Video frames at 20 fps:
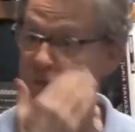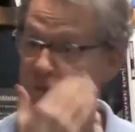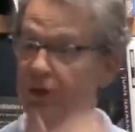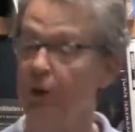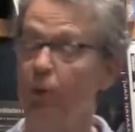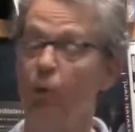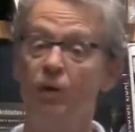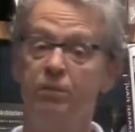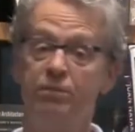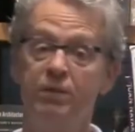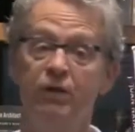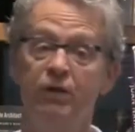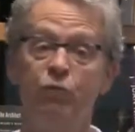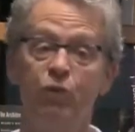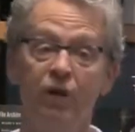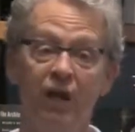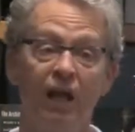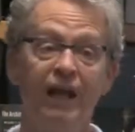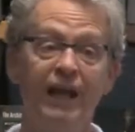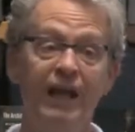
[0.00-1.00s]
it would be
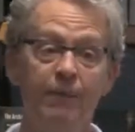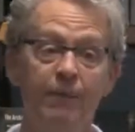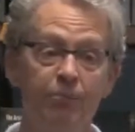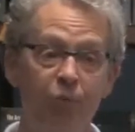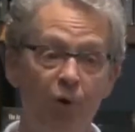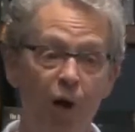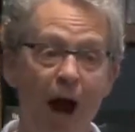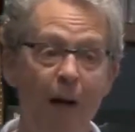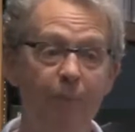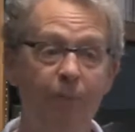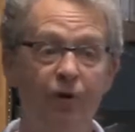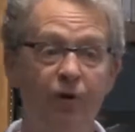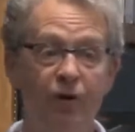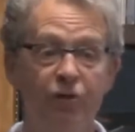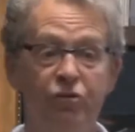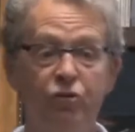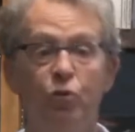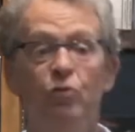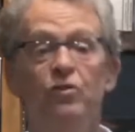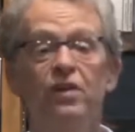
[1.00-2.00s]
really improper to
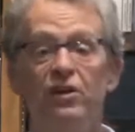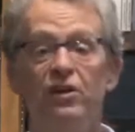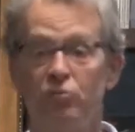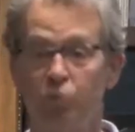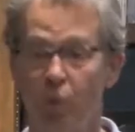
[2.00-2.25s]
do this